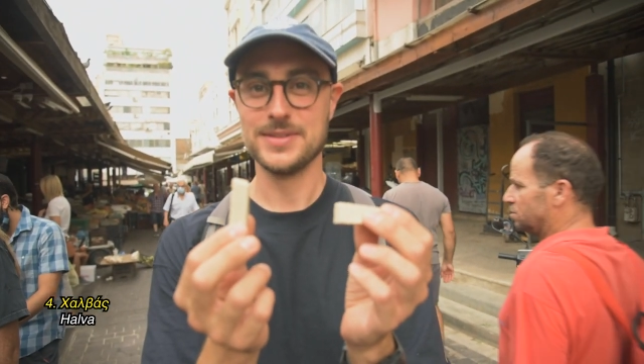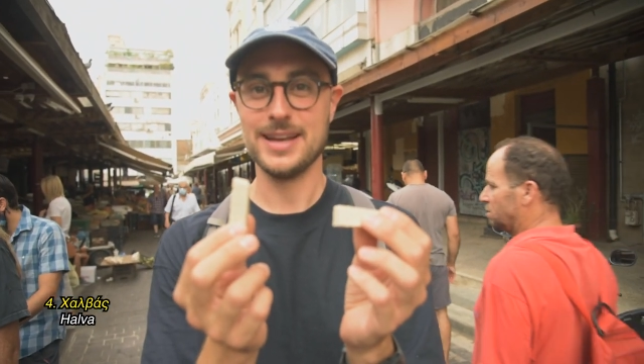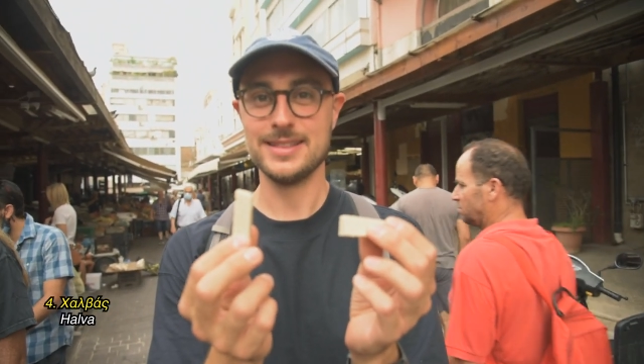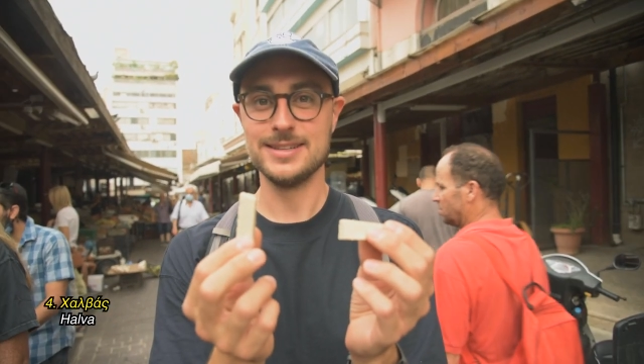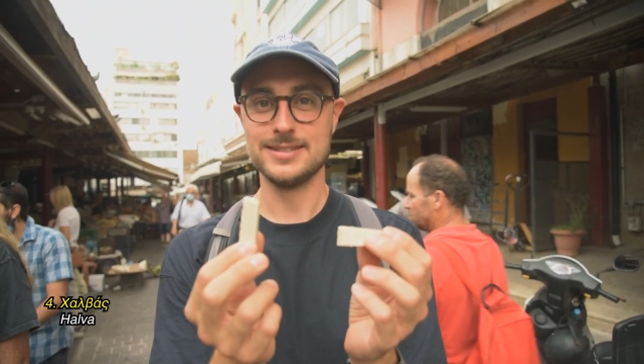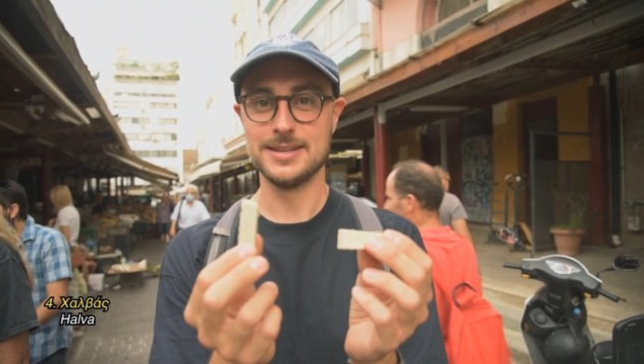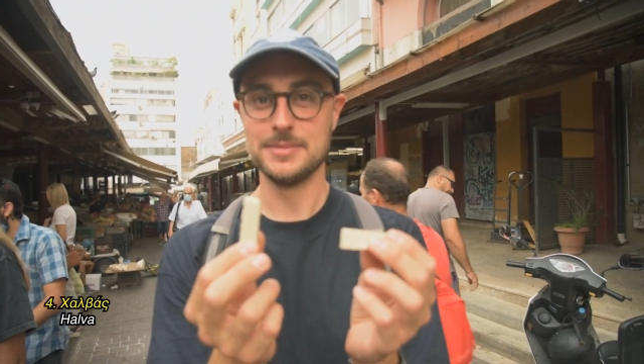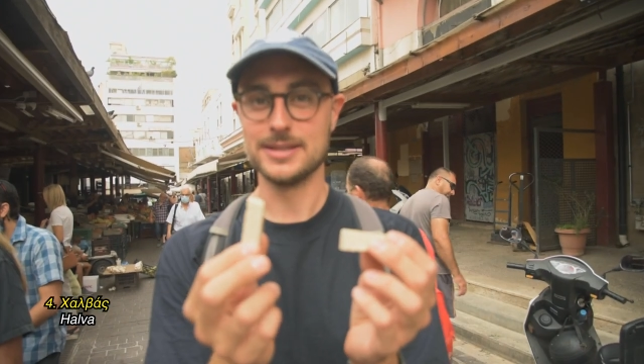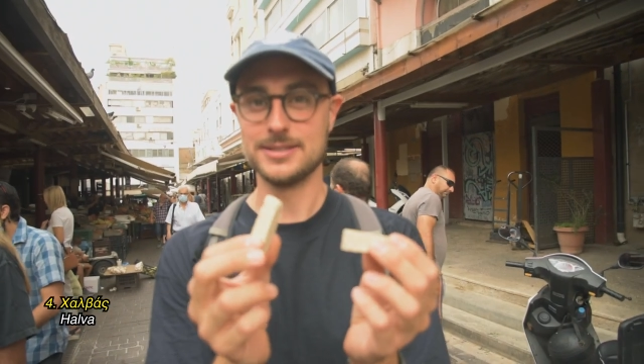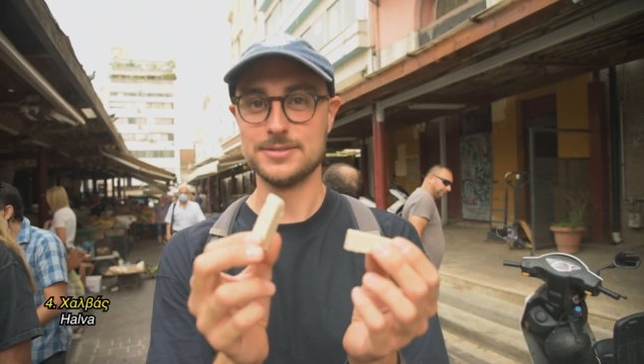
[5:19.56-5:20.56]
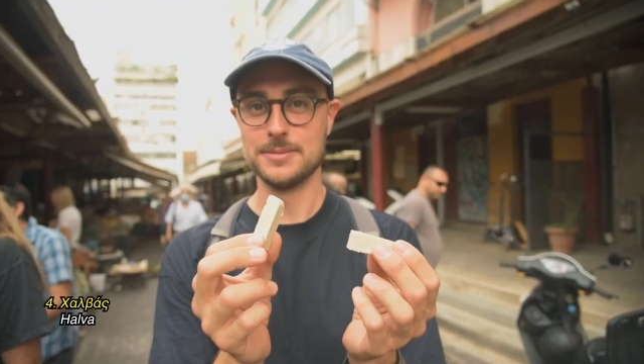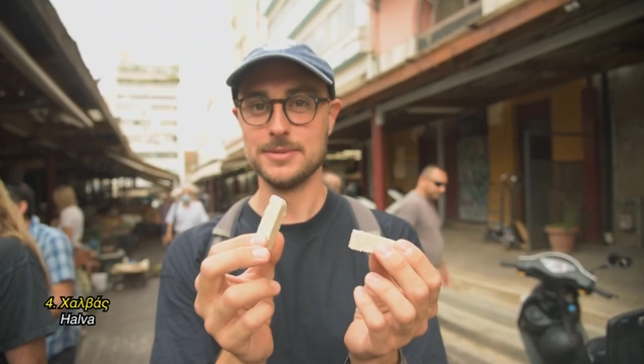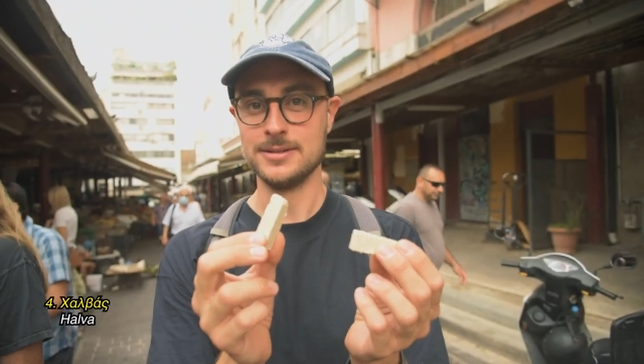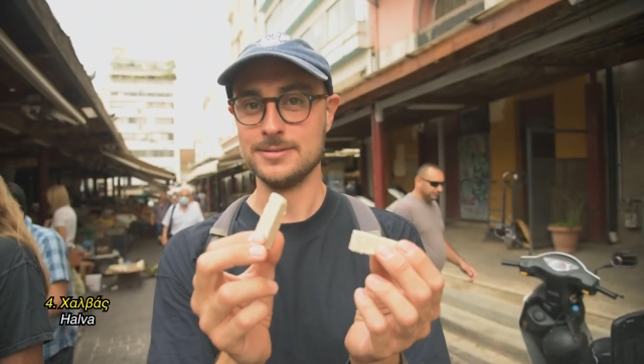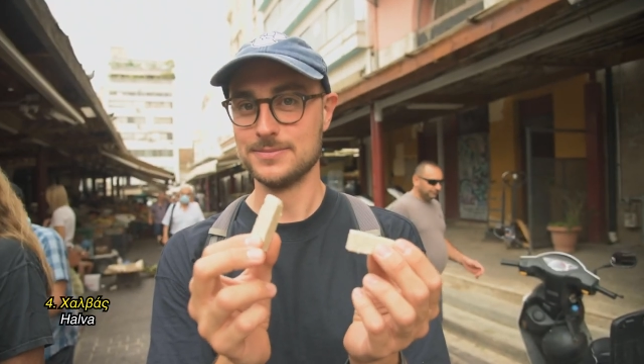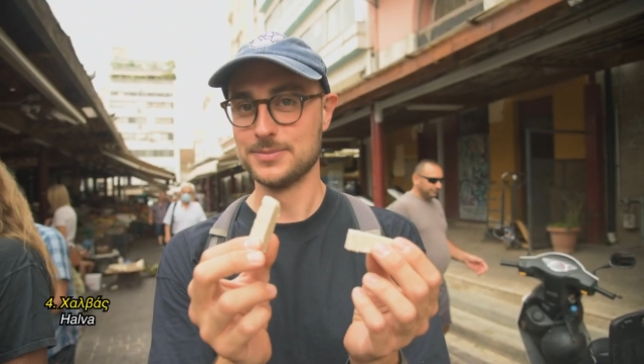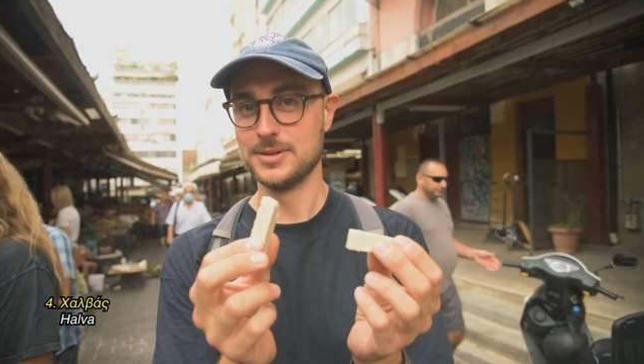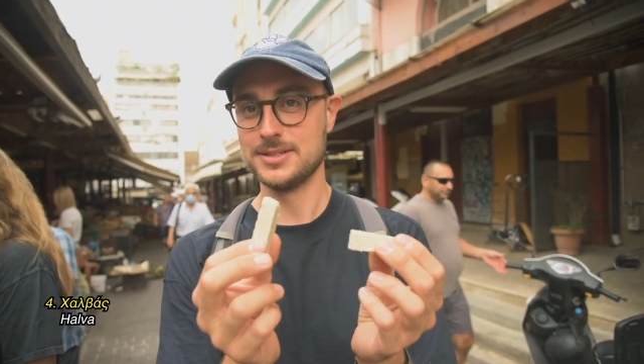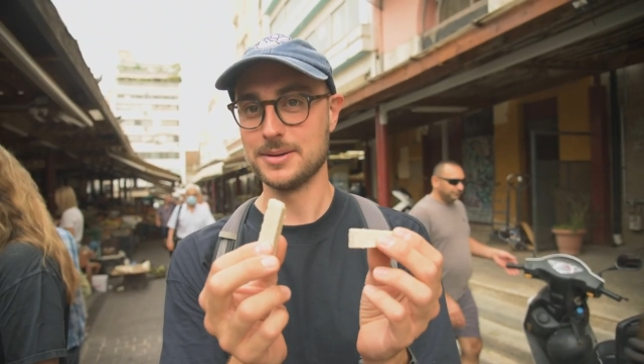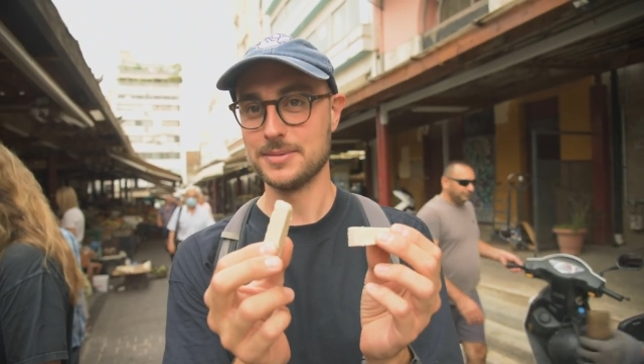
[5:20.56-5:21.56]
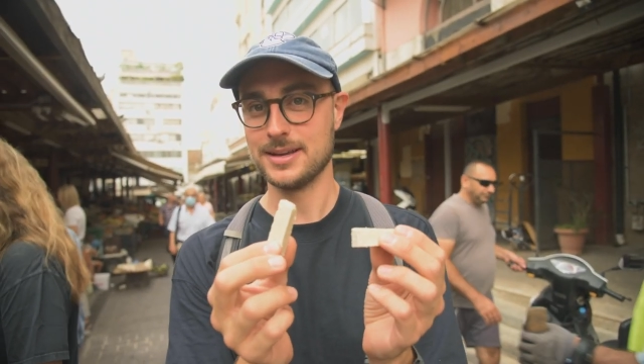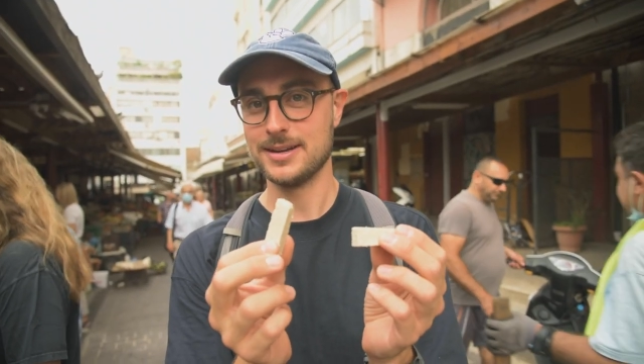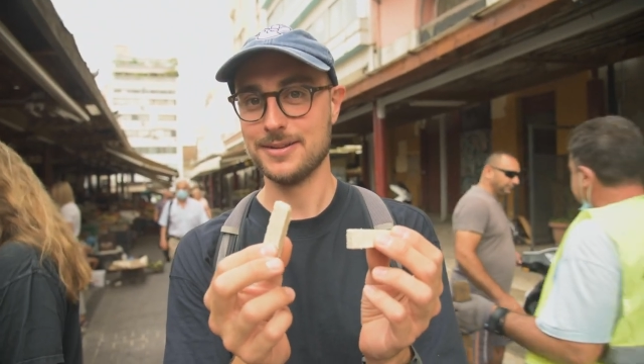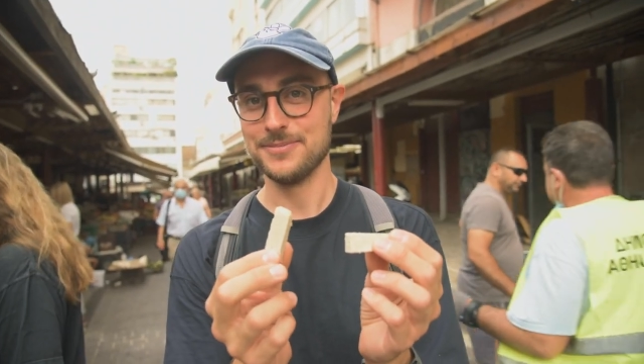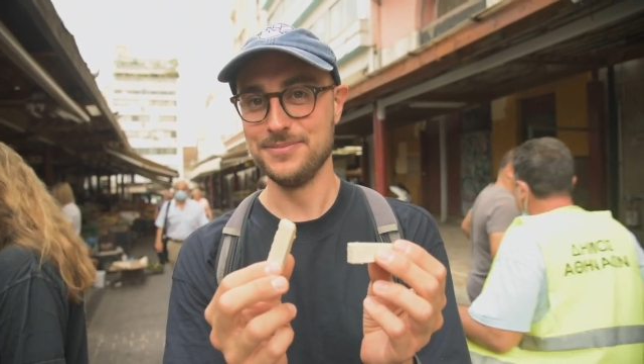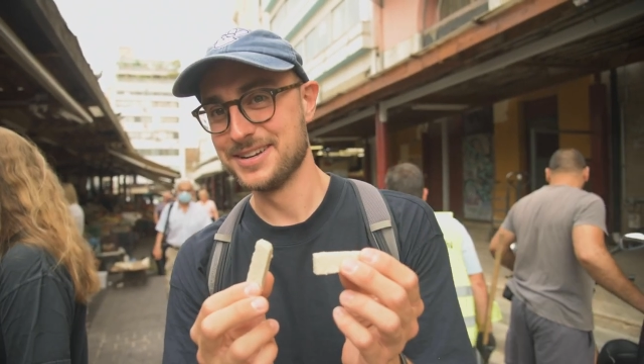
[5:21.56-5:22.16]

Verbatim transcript: And it's a mix of something with something in it.